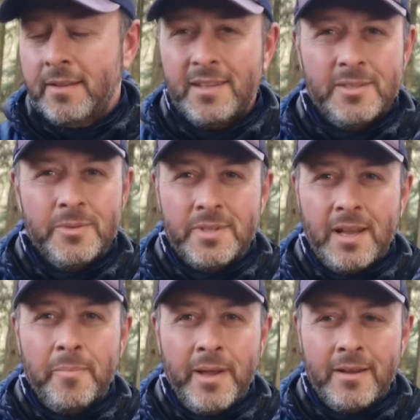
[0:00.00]
This was
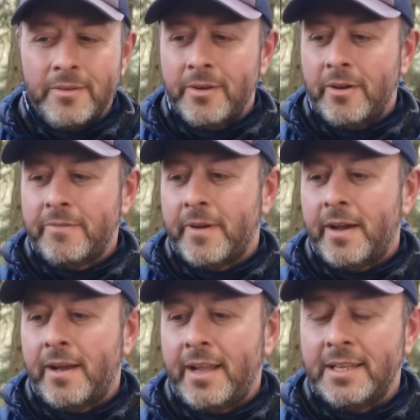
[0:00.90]
like £1 on
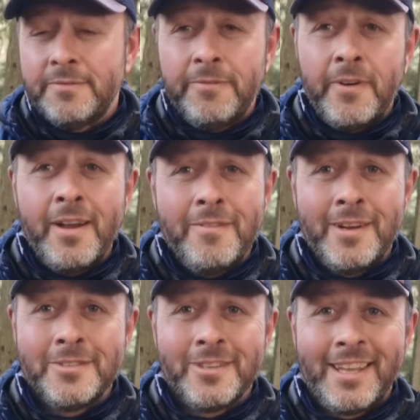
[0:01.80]
offer, and it's
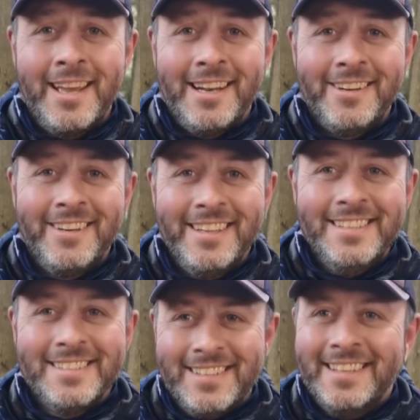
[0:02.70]
500 calories.
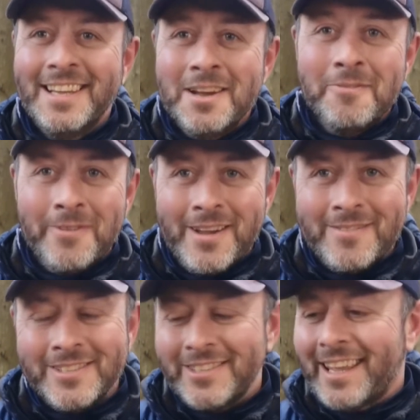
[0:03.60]

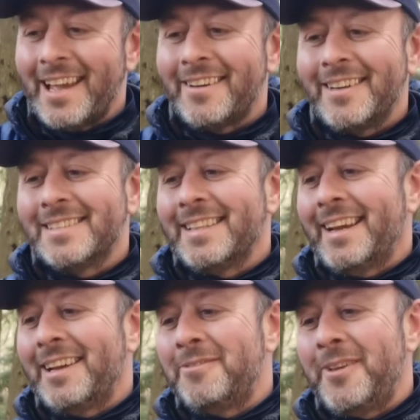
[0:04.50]
500 calories.
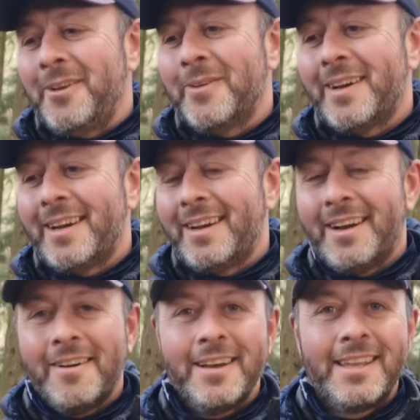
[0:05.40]
Now if you are
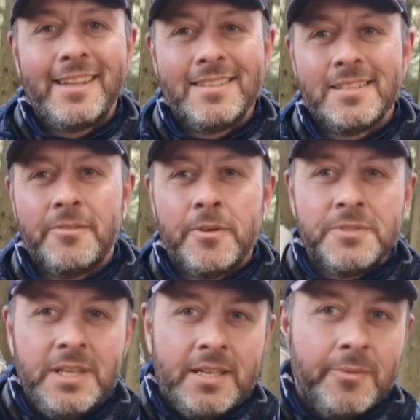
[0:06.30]
hiking and stuff,
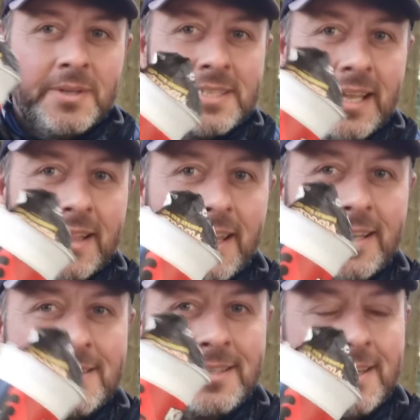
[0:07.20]
obviously you don't want to take
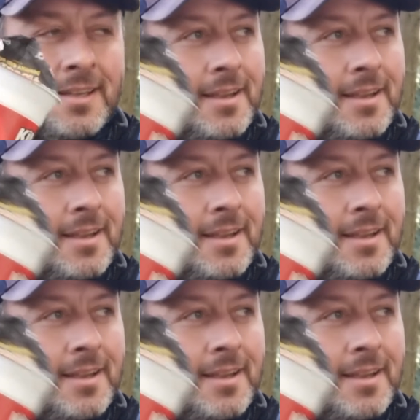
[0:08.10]
this,